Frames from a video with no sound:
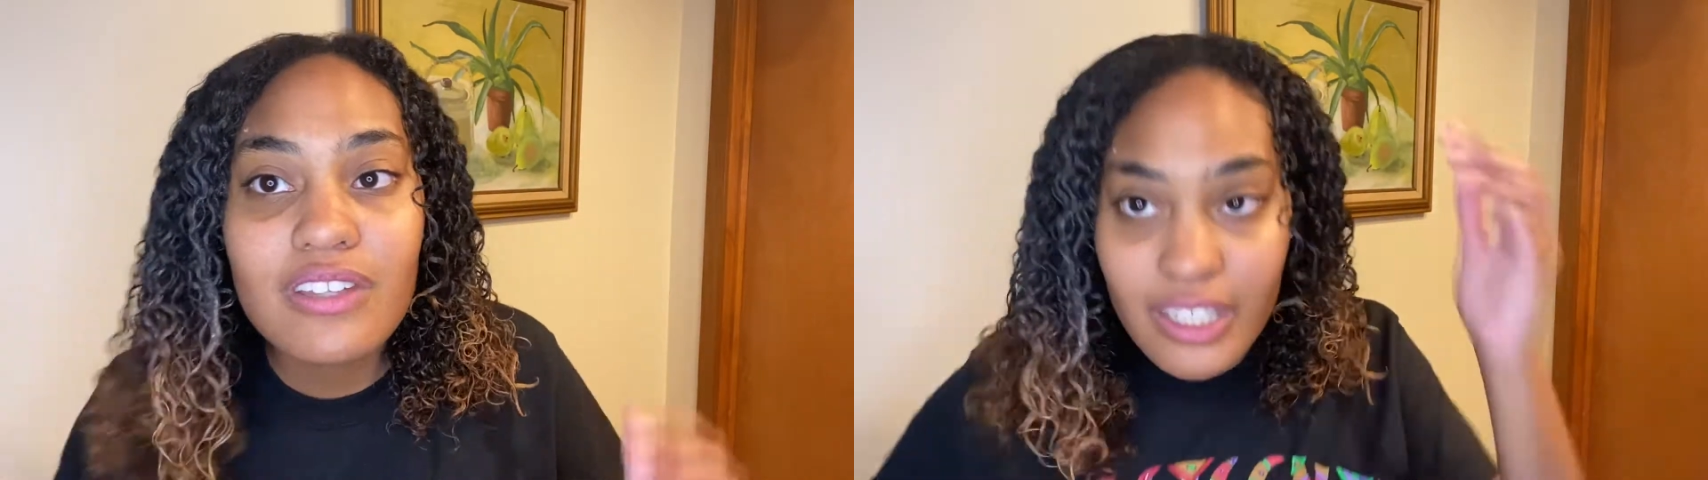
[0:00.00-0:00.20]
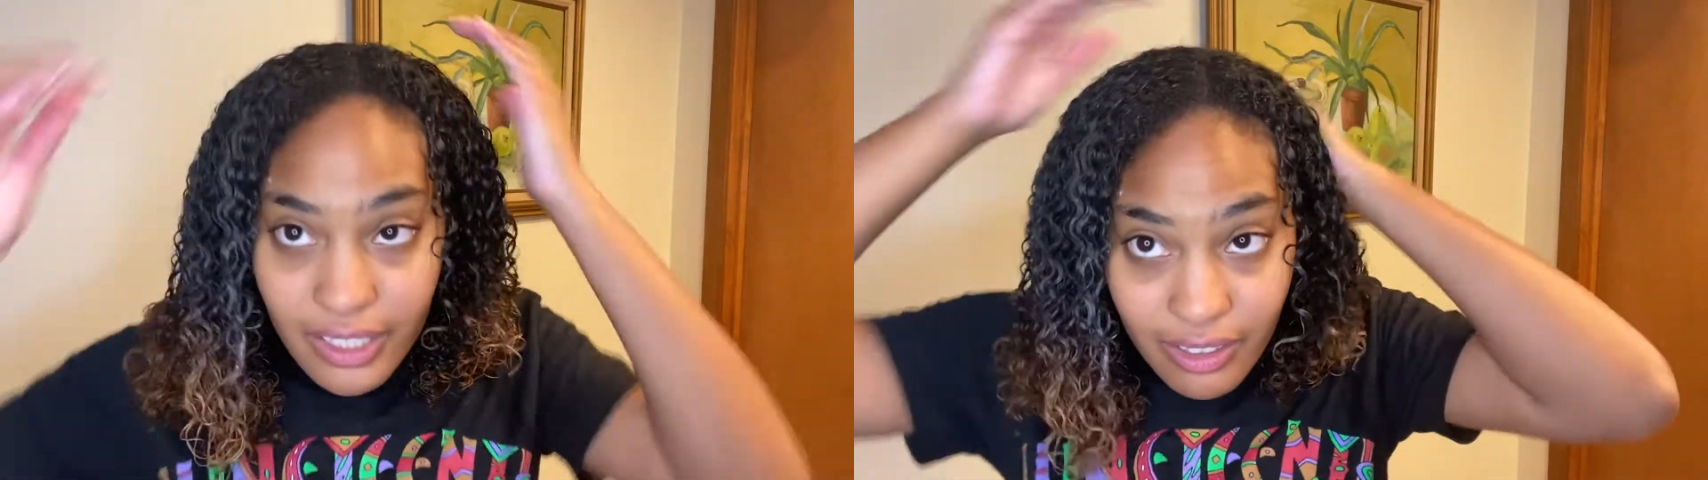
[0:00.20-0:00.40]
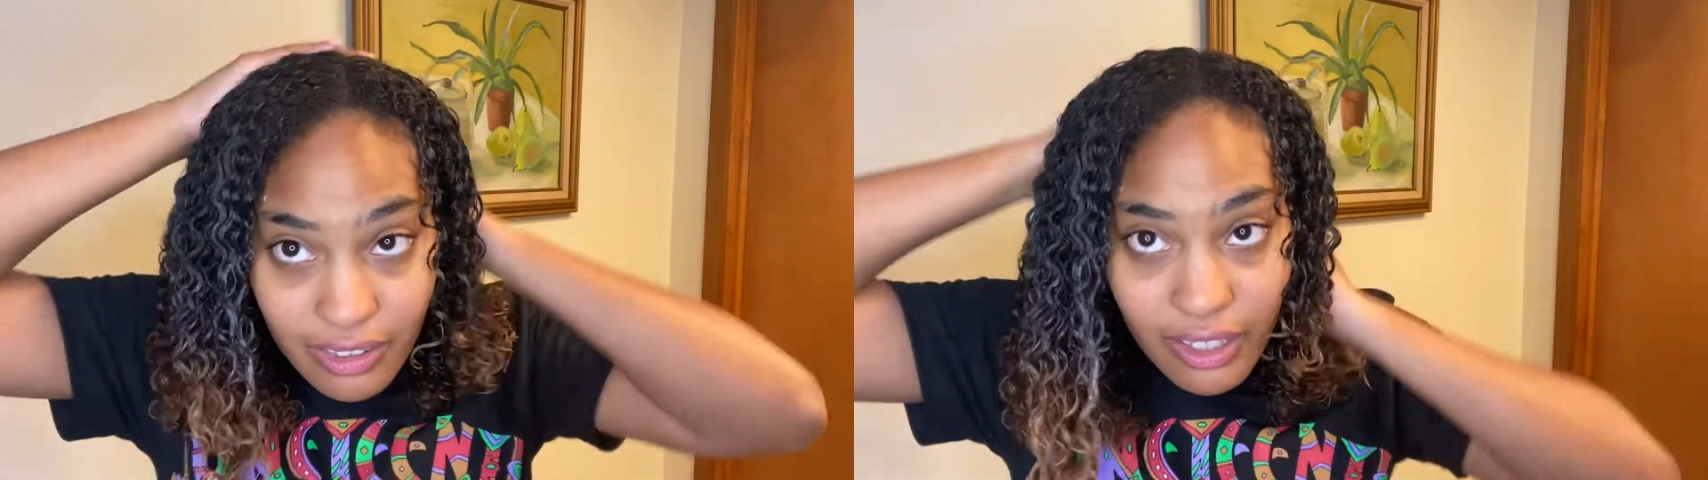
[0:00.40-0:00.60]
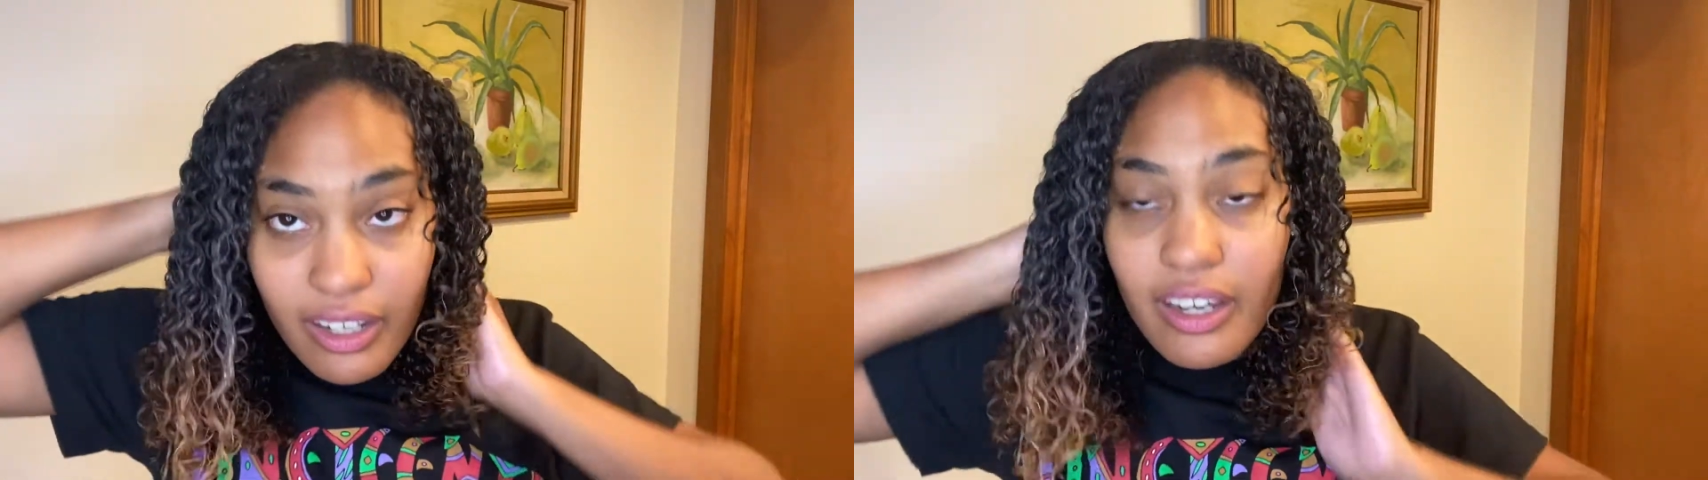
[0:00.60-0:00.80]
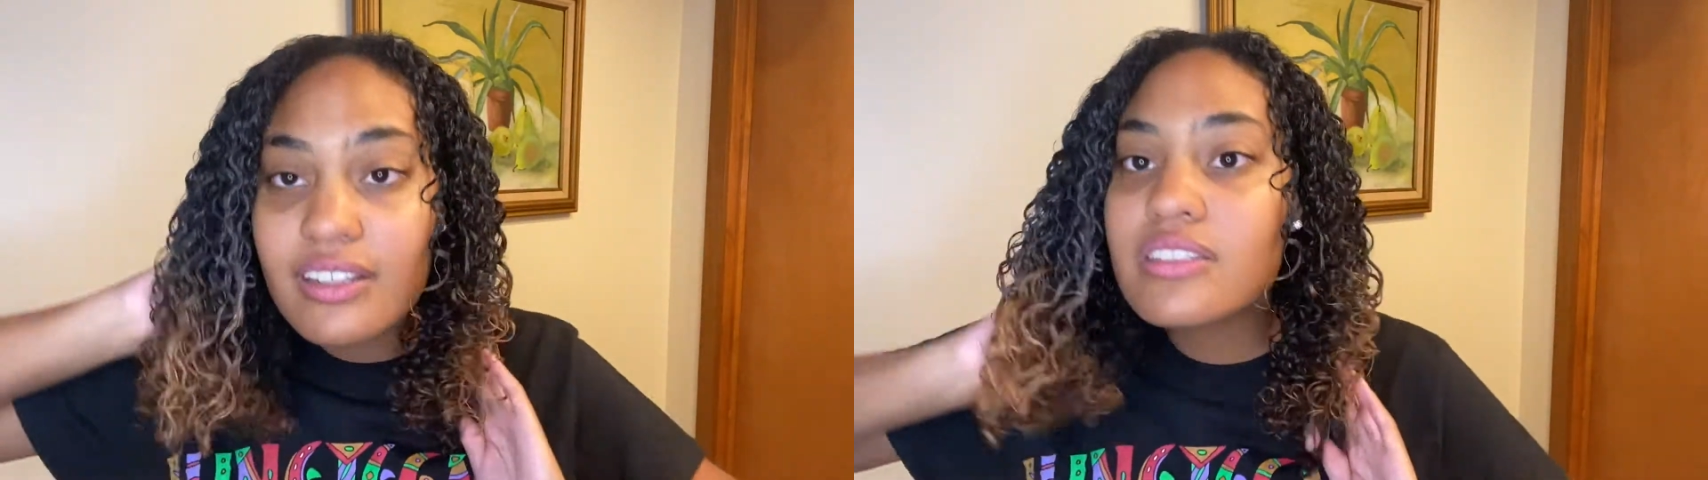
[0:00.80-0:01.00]
year there,
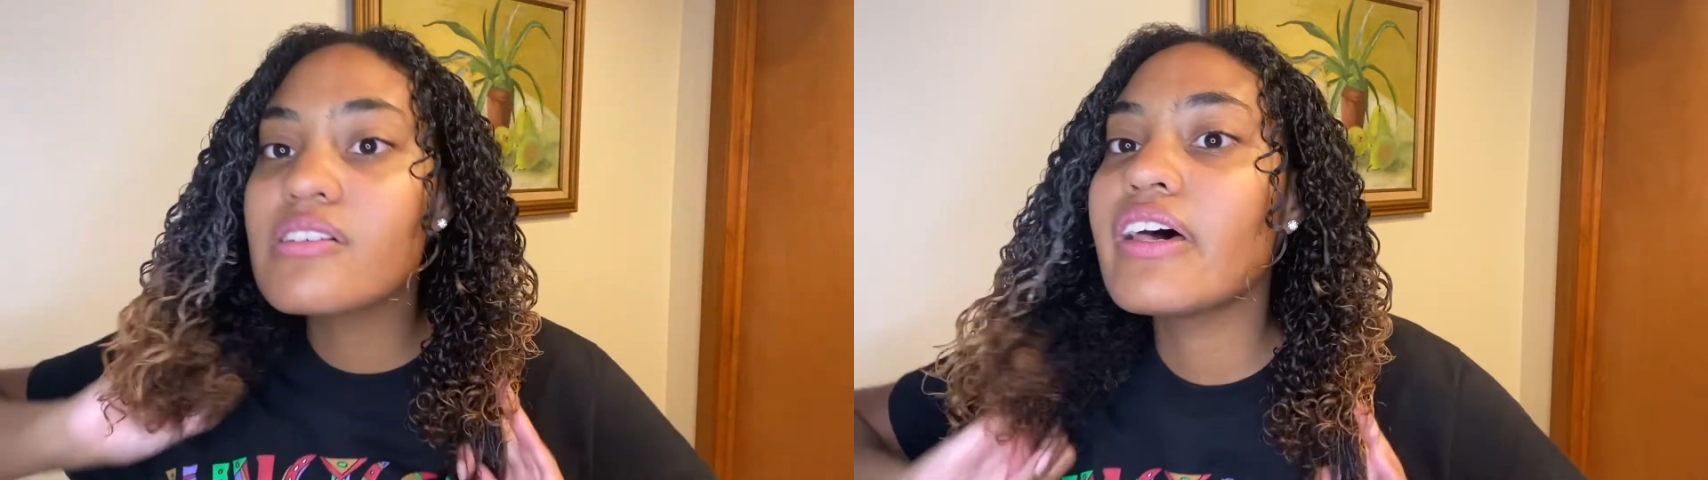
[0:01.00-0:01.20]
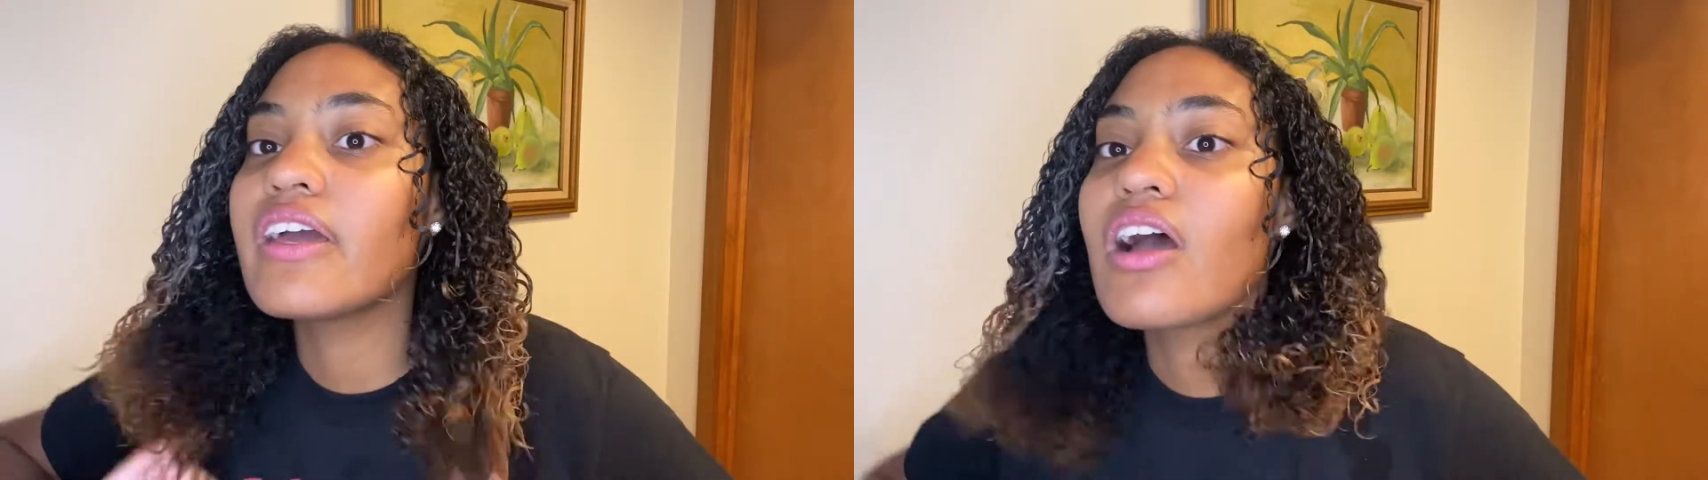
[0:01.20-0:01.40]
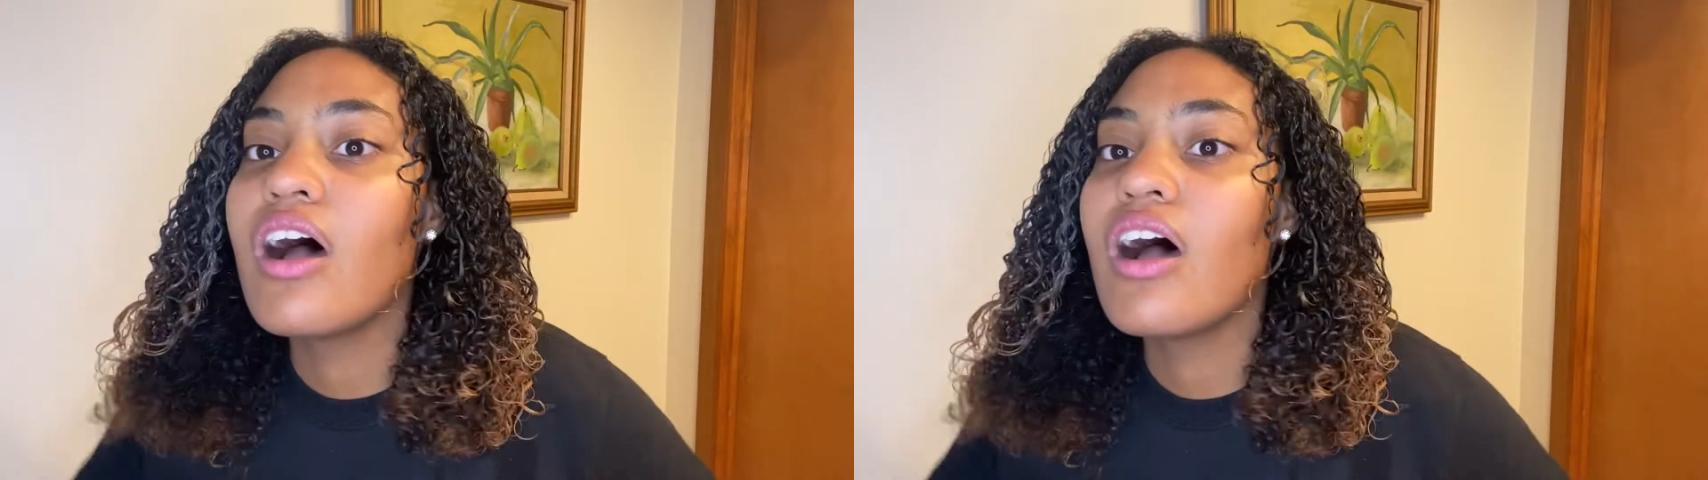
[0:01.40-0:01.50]
and so